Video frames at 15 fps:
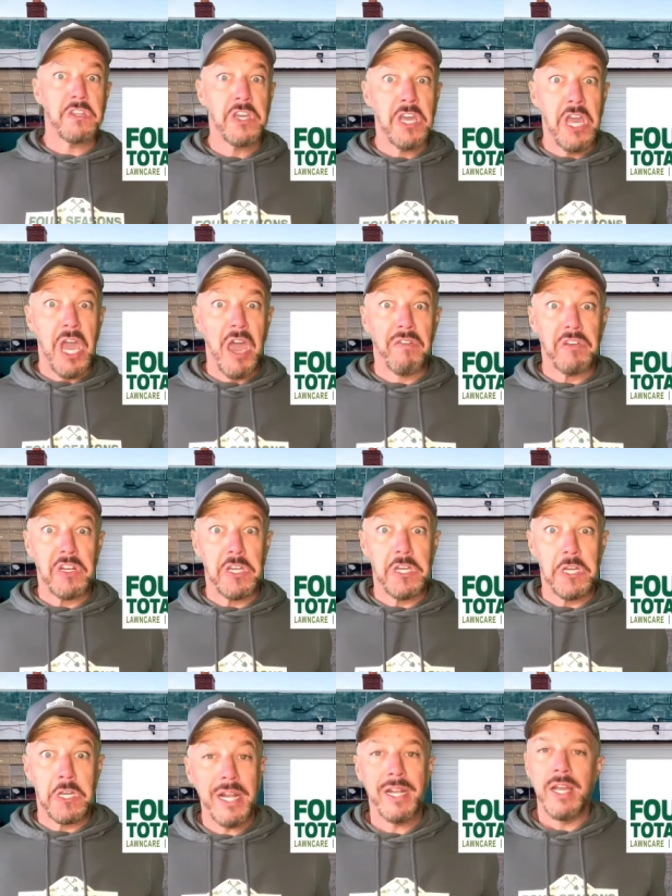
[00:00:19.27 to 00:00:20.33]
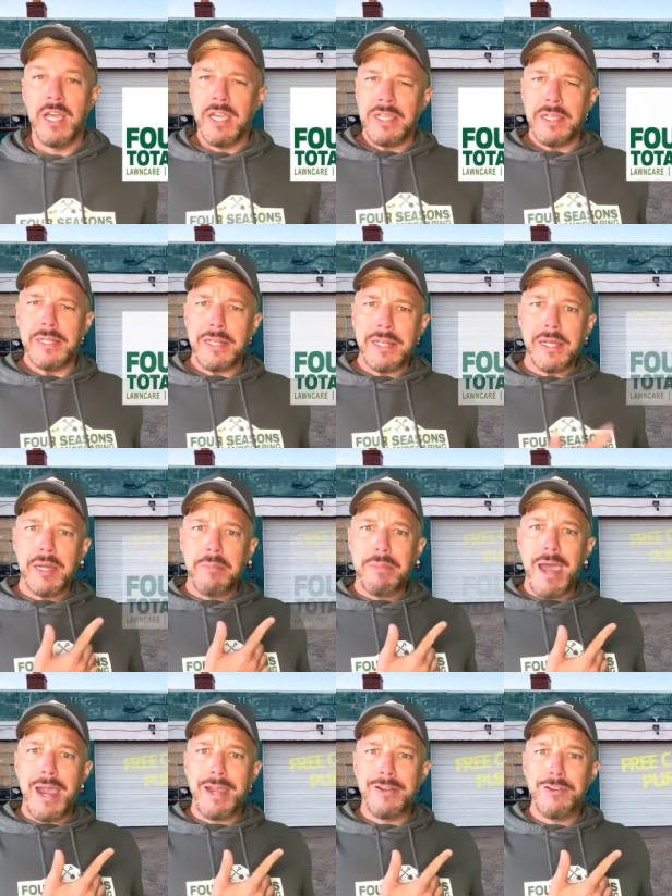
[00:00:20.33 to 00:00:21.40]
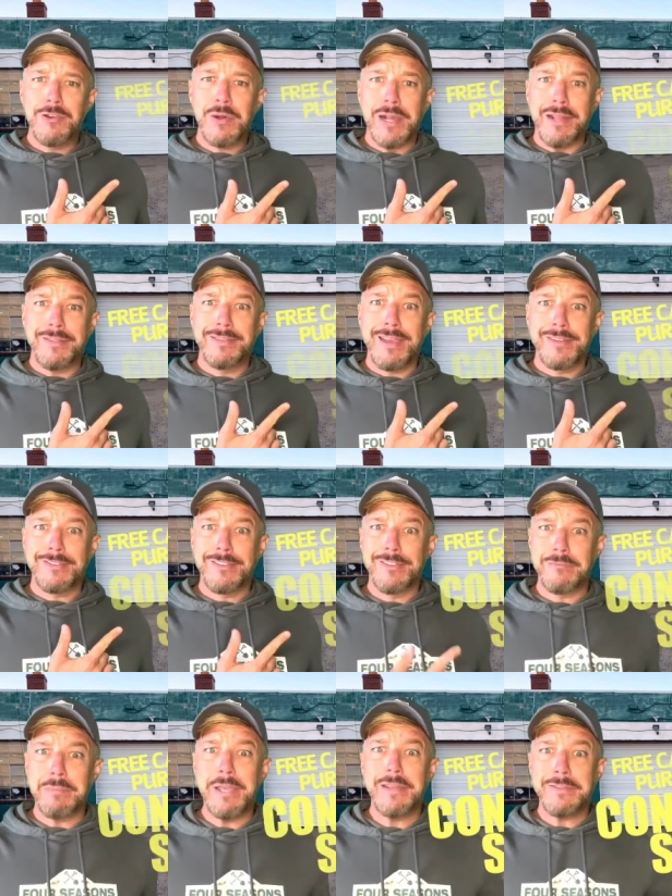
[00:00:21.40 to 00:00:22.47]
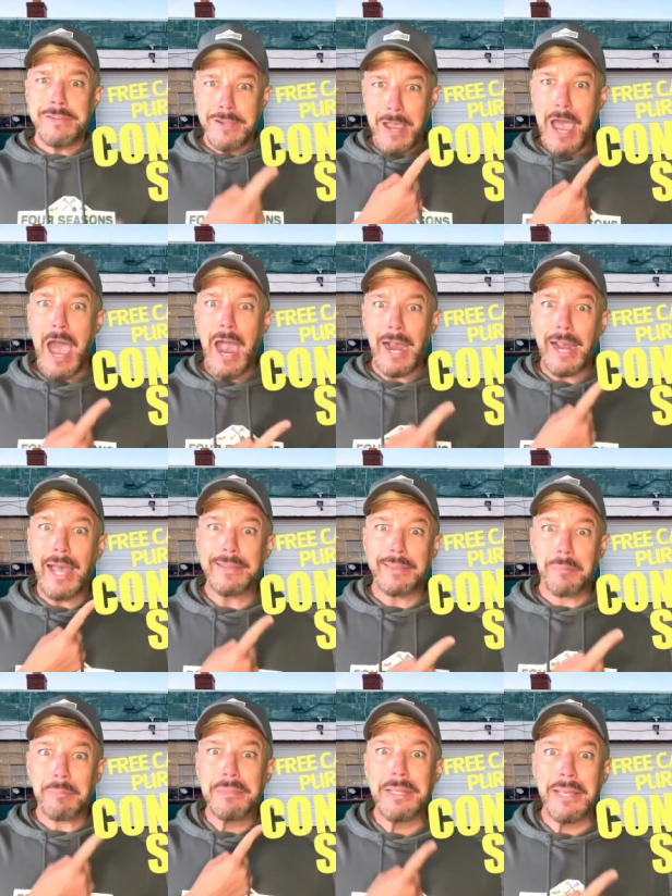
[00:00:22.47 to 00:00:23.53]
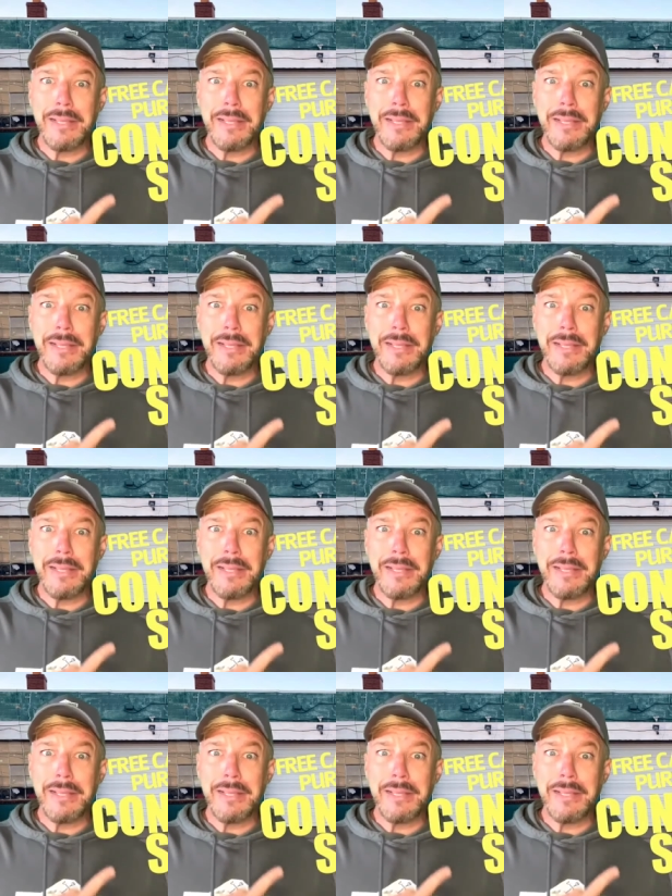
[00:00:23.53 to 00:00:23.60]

Have it here. You need to come back and do a concession speech? I got the place.